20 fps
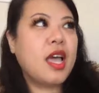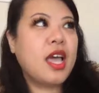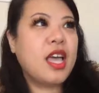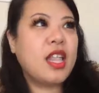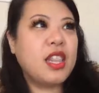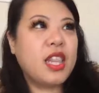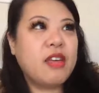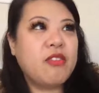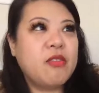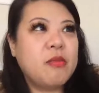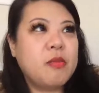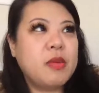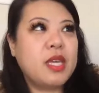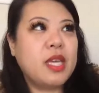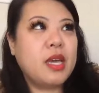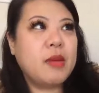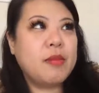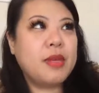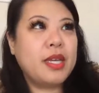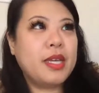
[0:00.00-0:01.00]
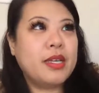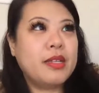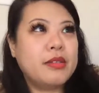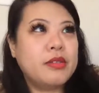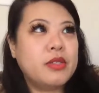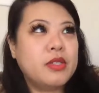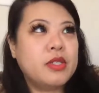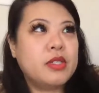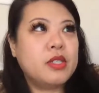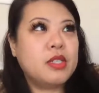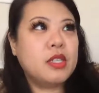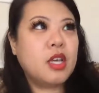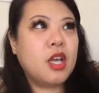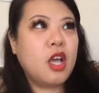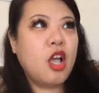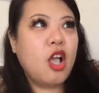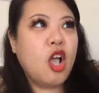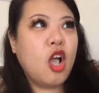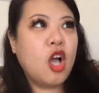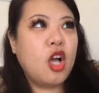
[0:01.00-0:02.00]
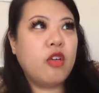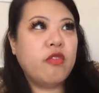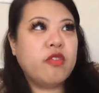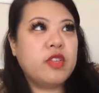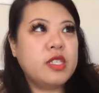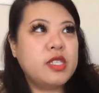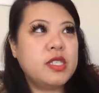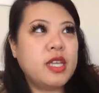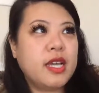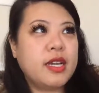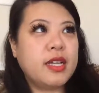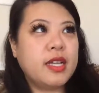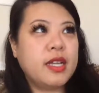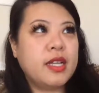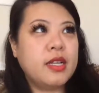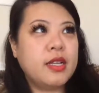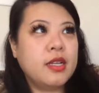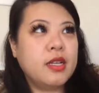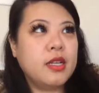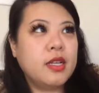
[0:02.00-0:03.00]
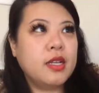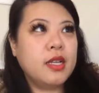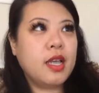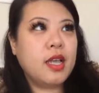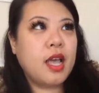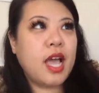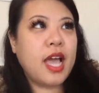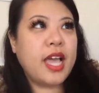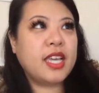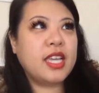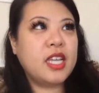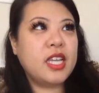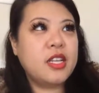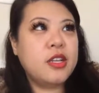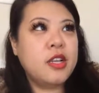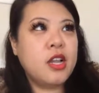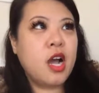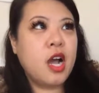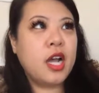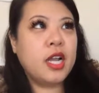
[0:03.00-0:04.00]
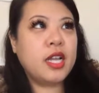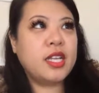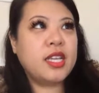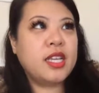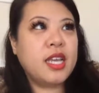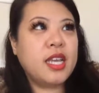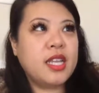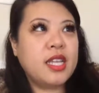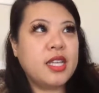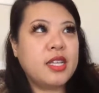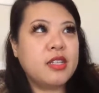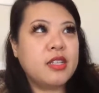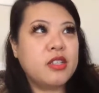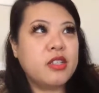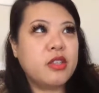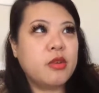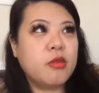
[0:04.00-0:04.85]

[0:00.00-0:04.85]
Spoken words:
11 p.m. hits. All of a sudden, I cannot get into the